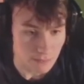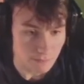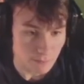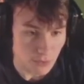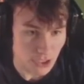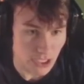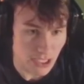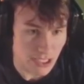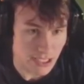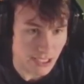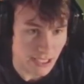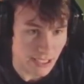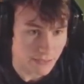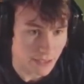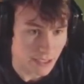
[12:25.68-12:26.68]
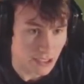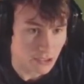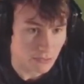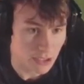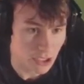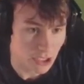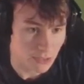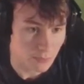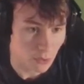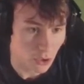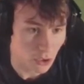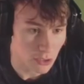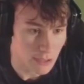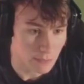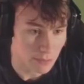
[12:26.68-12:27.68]
We'll see this again then. So he's got the
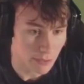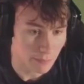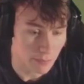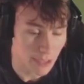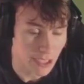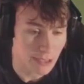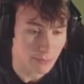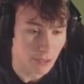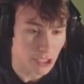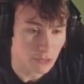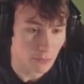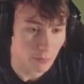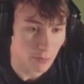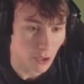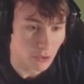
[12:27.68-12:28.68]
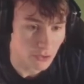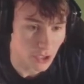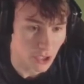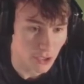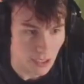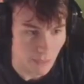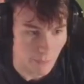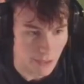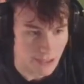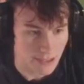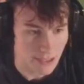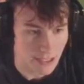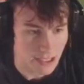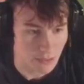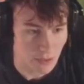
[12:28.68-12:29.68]
ball, he's applying the pressure with Blanc now. And that's
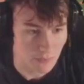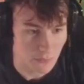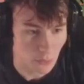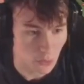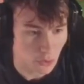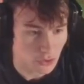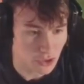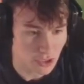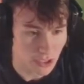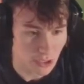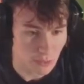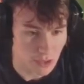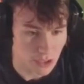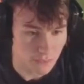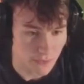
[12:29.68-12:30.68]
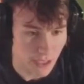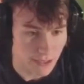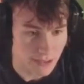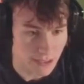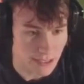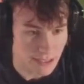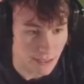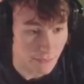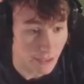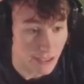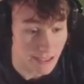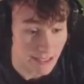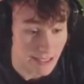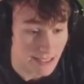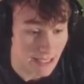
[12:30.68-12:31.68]
the way Flowcooks, was defending. And then he
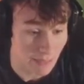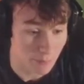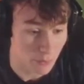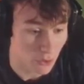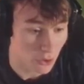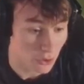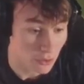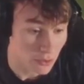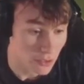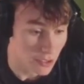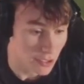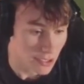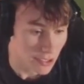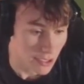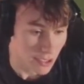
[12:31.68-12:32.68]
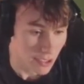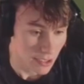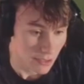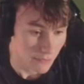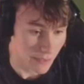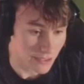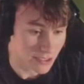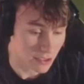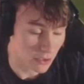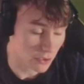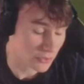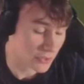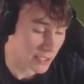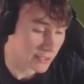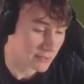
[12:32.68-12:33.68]
sees that ball. That's another
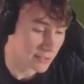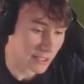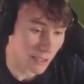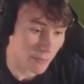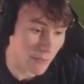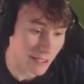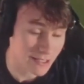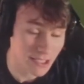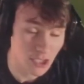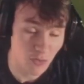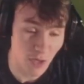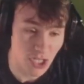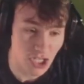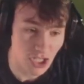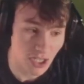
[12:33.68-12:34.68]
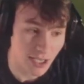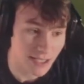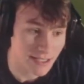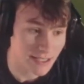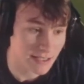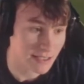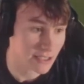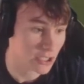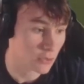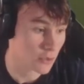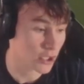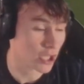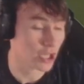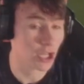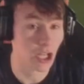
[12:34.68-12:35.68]
thing. In that situation, guys,
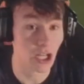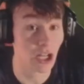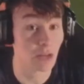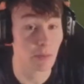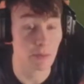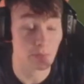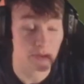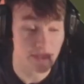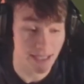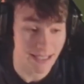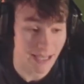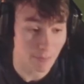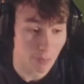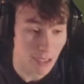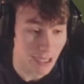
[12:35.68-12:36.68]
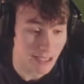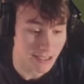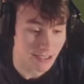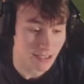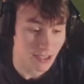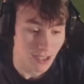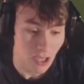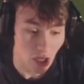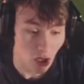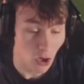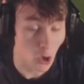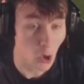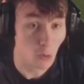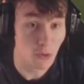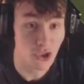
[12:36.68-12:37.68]
not a lot of people would see that pass.
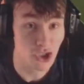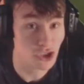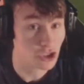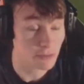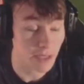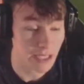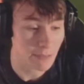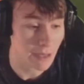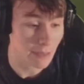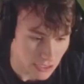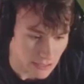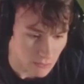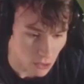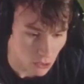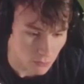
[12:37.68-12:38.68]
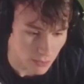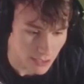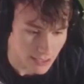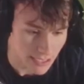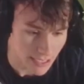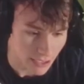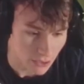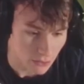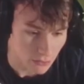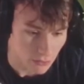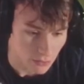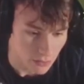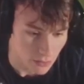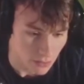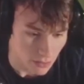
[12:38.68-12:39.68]
Always use your mini-map. Keep going with Lozano.
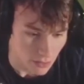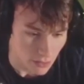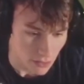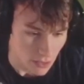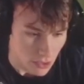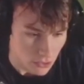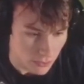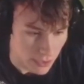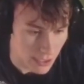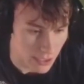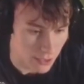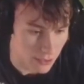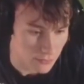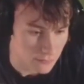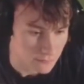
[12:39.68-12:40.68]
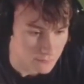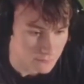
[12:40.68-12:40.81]
So here,